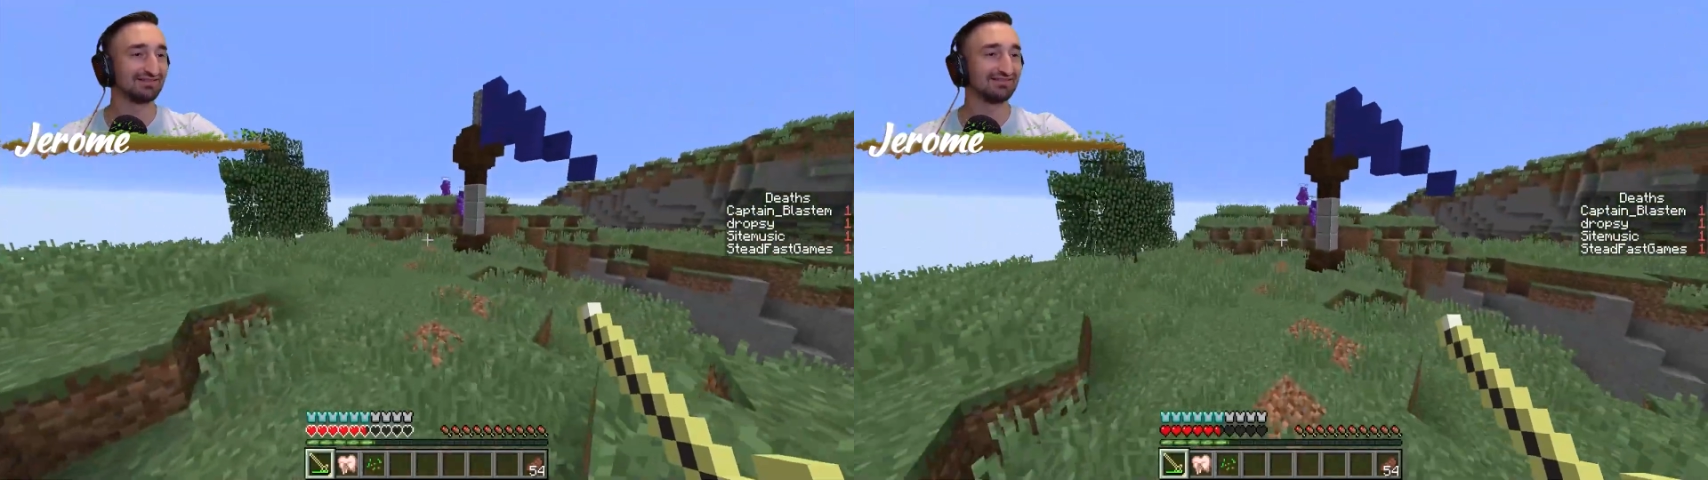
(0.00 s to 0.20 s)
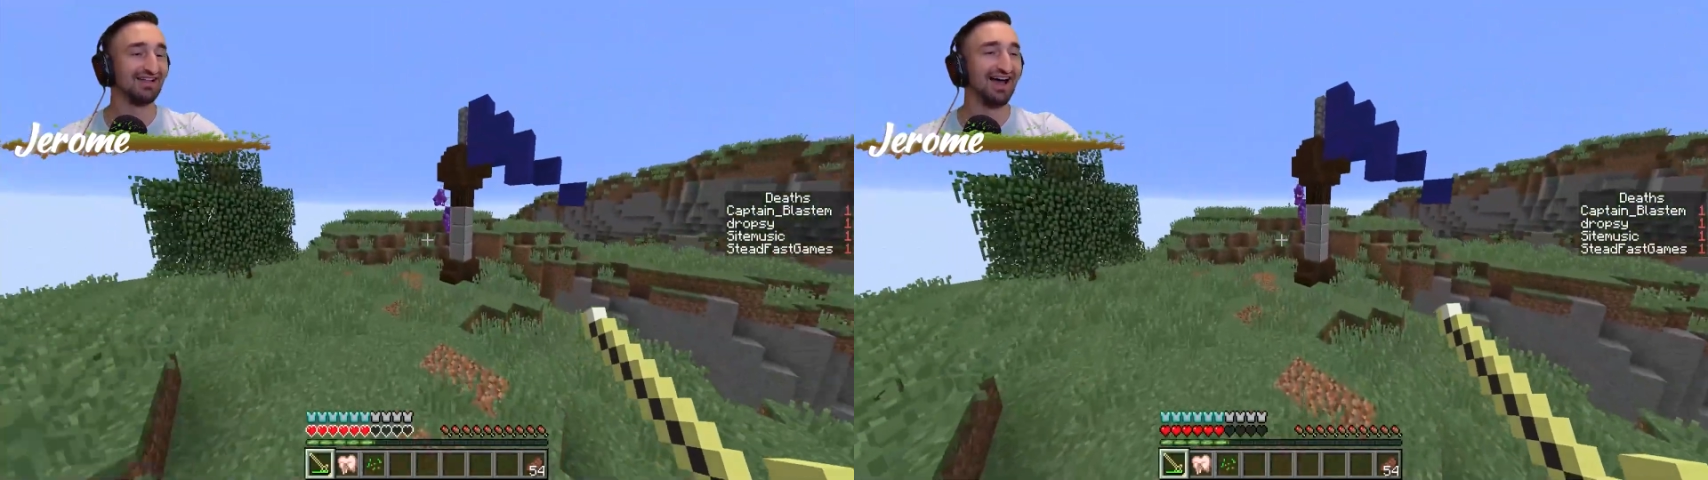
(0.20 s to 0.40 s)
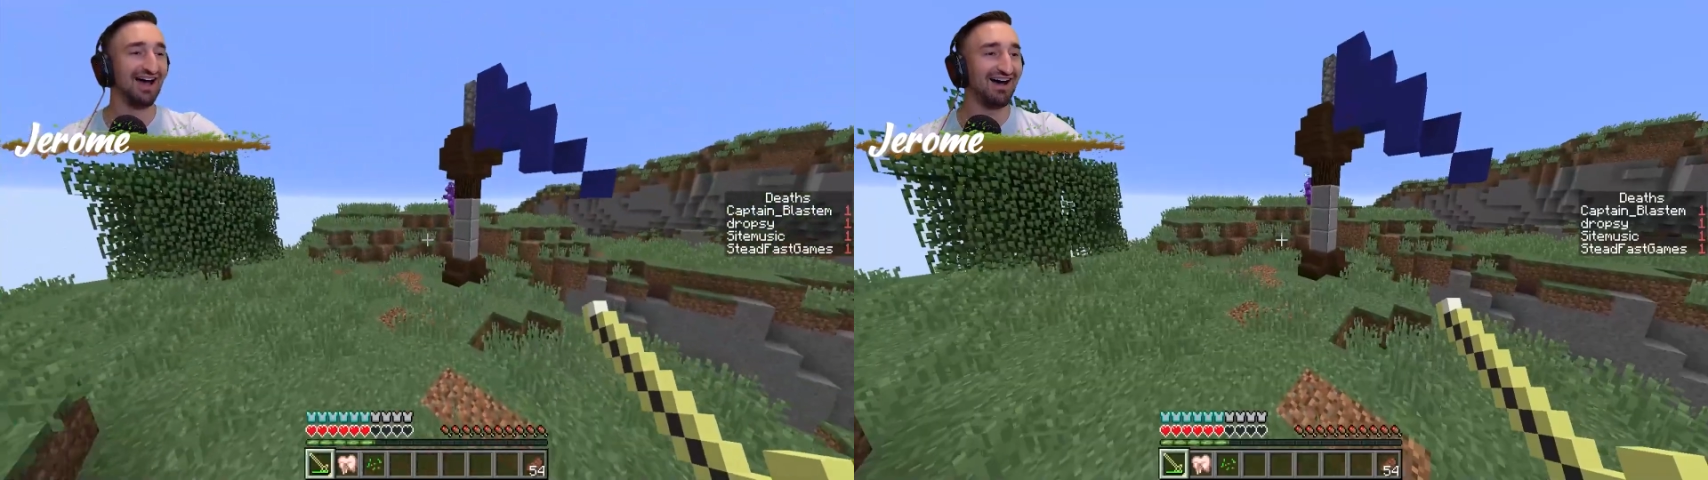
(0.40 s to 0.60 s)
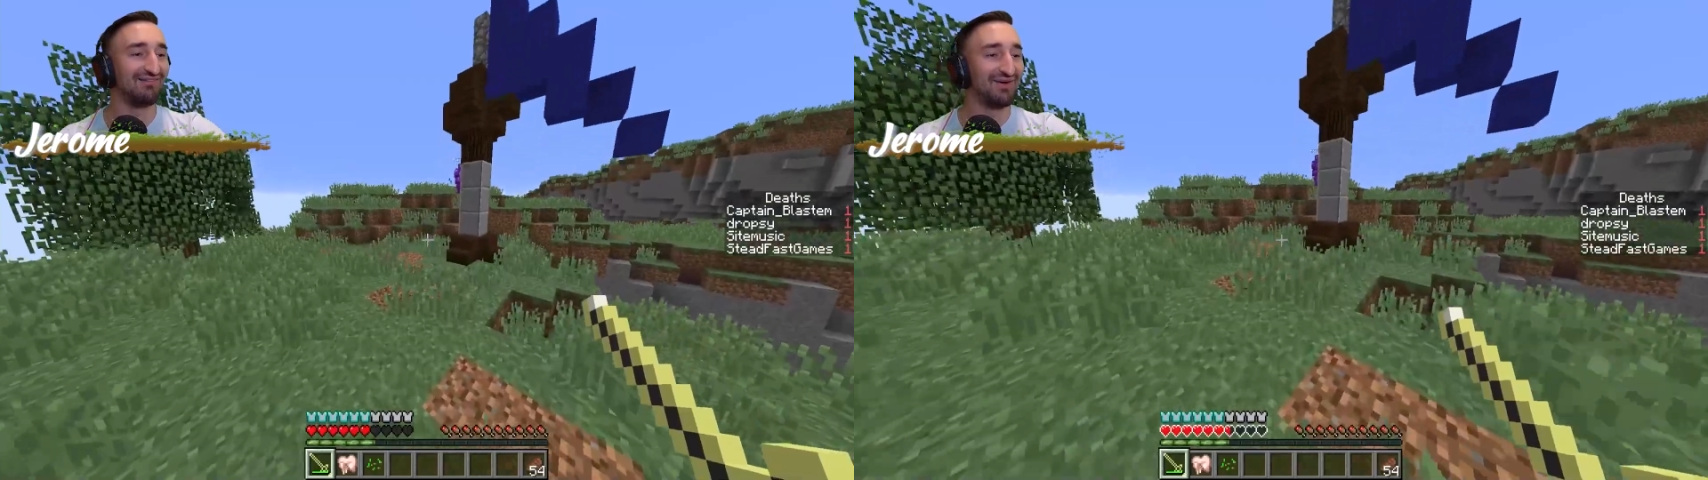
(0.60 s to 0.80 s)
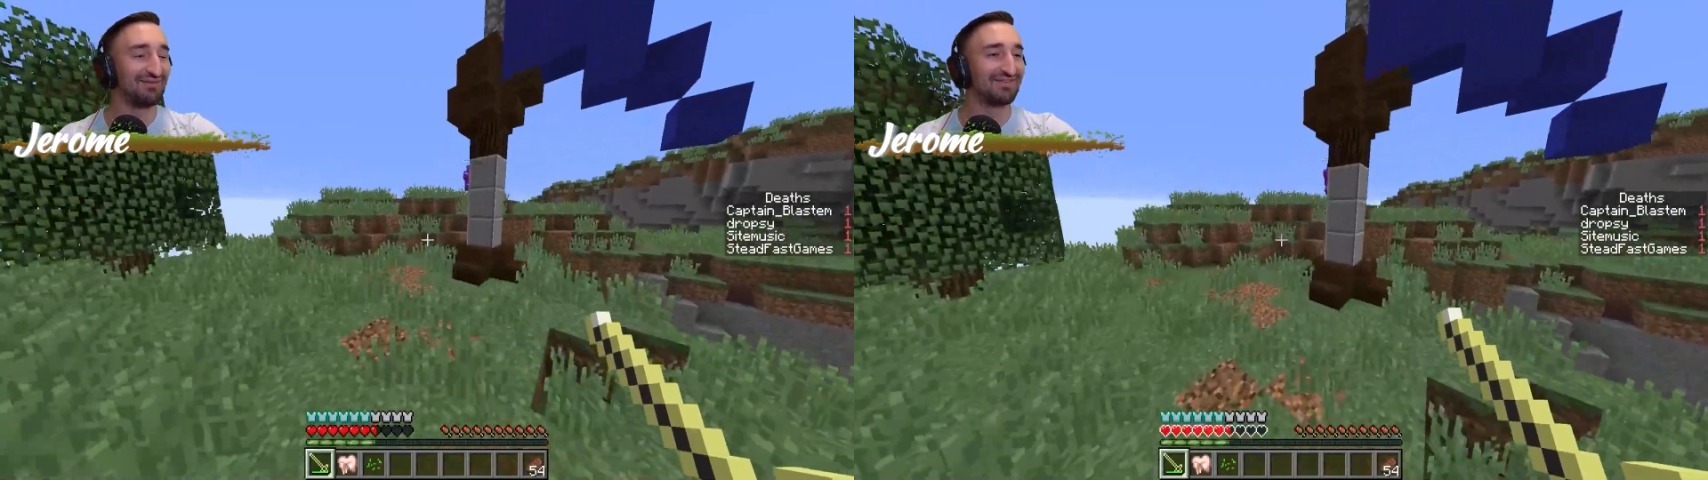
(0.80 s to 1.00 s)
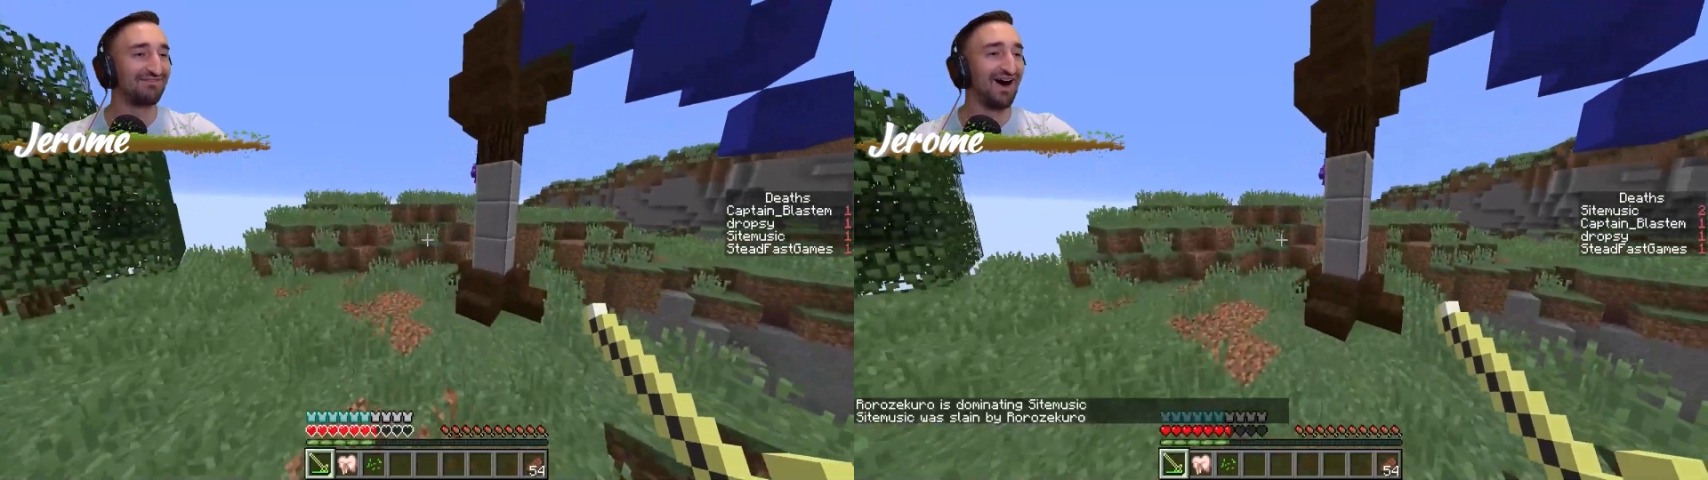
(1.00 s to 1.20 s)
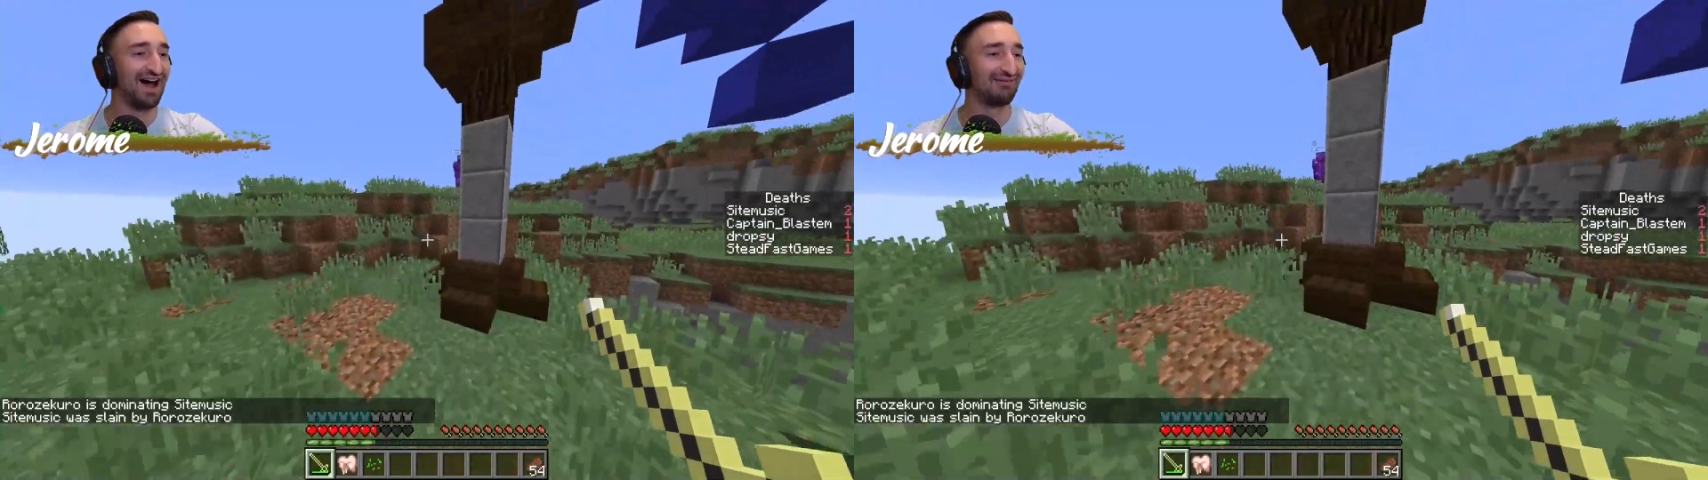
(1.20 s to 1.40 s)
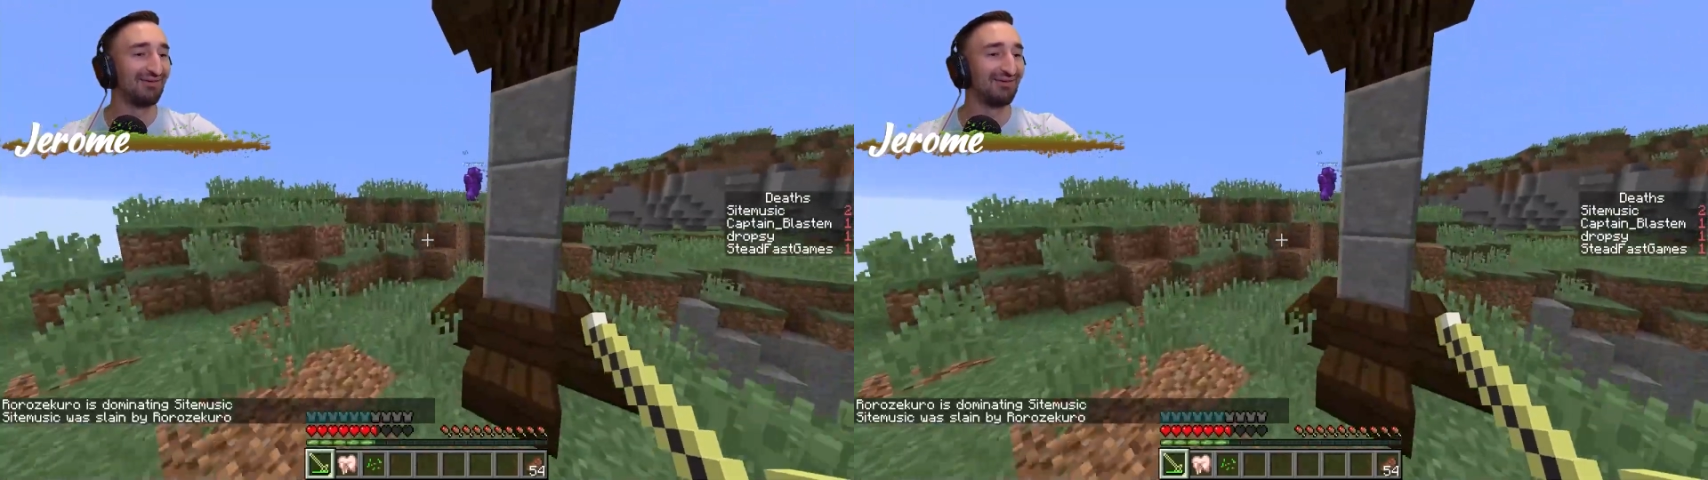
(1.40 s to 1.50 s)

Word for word: Nah, we'll be fine.